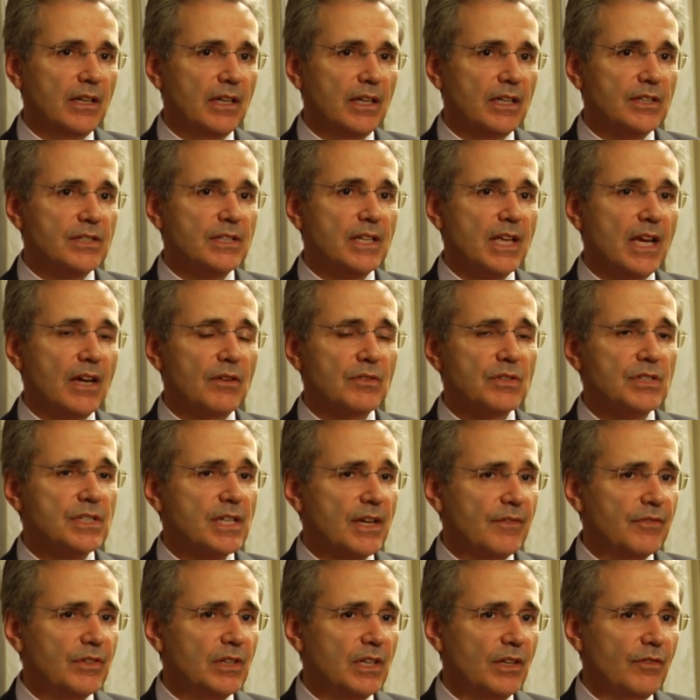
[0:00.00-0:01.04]
It's now
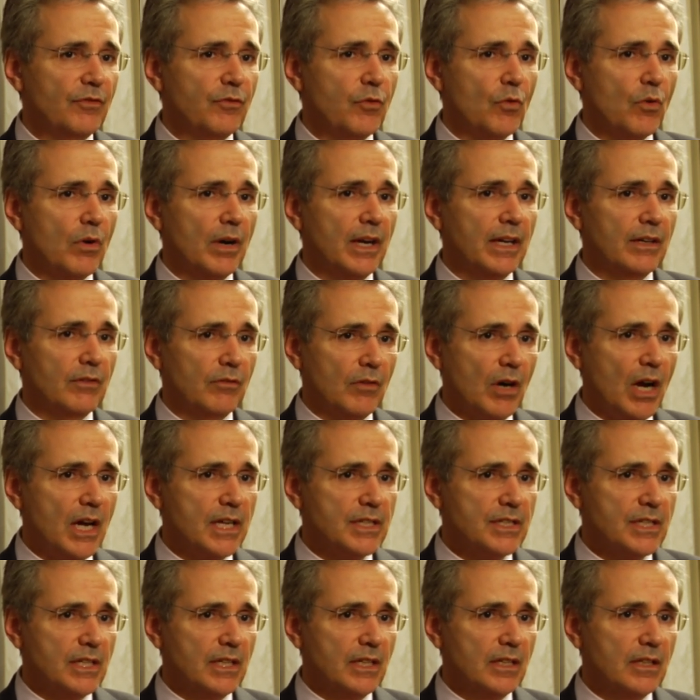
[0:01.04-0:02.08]
74 and
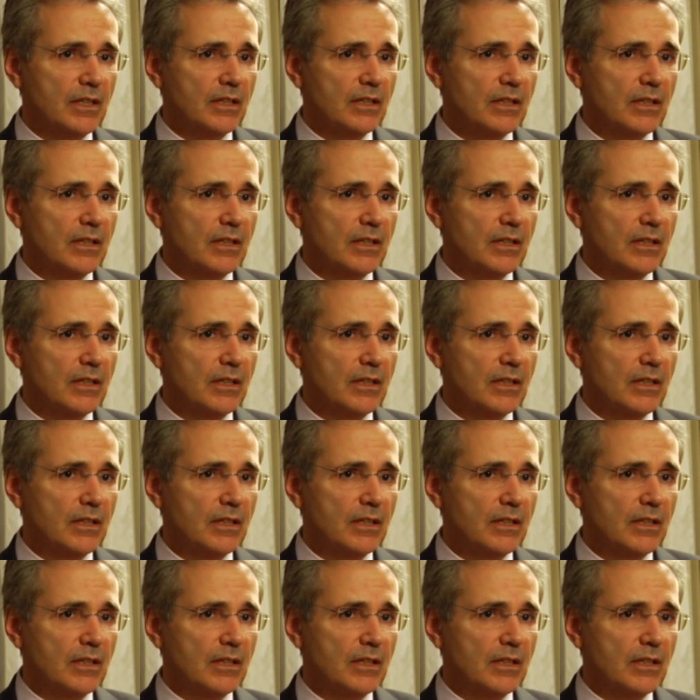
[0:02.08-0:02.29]
rising.